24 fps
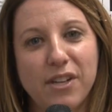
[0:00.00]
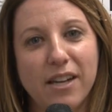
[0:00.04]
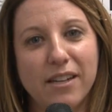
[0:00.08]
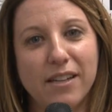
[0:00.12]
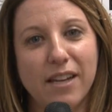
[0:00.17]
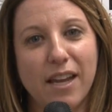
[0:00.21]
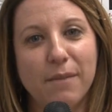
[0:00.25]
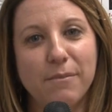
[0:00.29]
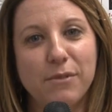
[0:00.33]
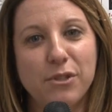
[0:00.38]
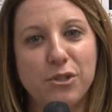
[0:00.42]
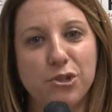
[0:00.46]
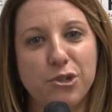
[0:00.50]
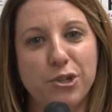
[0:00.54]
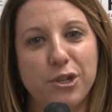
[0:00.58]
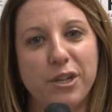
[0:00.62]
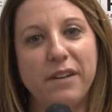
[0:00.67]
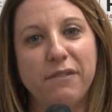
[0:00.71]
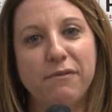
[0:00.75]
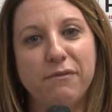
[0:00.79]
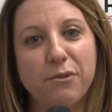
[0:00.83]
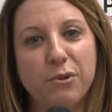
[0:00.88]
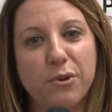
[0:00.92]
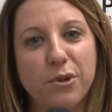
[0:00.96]
taught
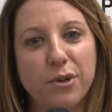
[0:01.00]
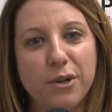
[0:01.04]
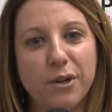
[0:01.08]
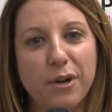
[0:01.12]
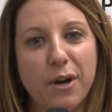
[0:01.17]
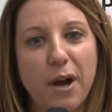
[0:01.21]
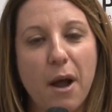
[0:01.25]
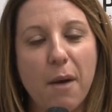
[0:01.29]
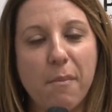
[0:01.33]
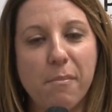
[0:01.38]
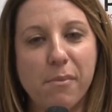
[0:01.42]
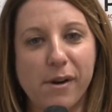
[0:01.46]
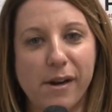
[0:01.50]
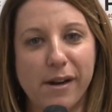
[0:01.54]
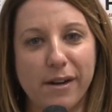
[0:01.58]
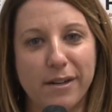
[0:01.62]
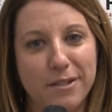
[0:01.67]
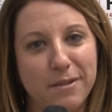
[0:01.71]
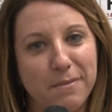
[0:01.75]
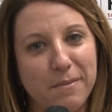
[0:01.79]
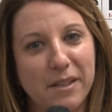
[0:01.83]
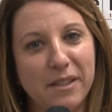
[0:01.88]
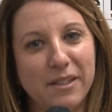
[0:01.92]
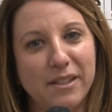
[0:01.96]
chemistry for
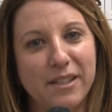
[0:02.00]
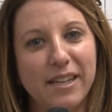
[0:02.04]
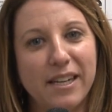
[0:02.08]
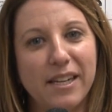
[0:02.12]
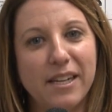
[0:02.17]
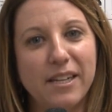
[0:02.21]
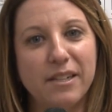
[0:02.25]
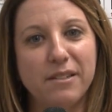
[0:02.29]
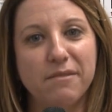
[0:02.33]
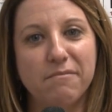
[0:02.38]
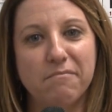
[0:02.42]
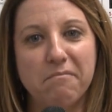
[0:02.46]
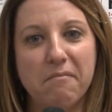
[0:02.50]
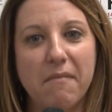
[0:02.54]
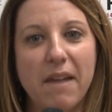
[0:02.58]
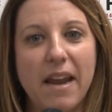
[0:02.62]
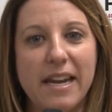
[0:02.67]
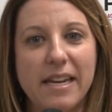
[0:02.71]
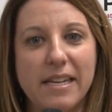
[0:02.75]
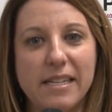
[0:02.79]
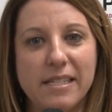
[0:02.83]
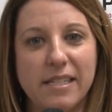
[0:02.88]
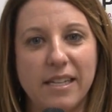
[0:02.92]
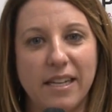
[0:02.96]
approximately
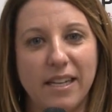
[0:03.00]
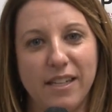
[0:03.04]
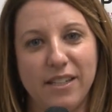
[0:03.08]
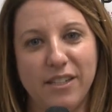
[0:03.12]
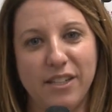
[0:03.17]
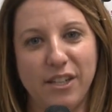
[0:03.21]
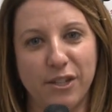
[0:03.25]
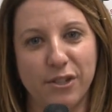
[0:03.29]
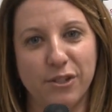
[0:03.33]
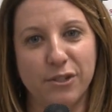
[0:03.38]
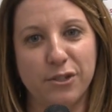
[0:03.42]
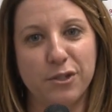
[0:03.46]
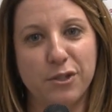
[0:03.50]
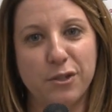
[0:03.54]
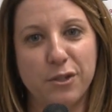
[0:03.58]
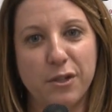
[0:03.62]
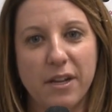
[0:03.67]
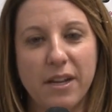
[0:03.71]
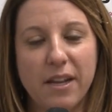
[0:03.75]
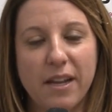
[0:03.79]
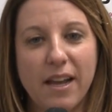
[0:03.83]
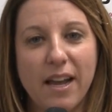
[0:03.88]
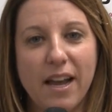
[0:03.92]
18 years.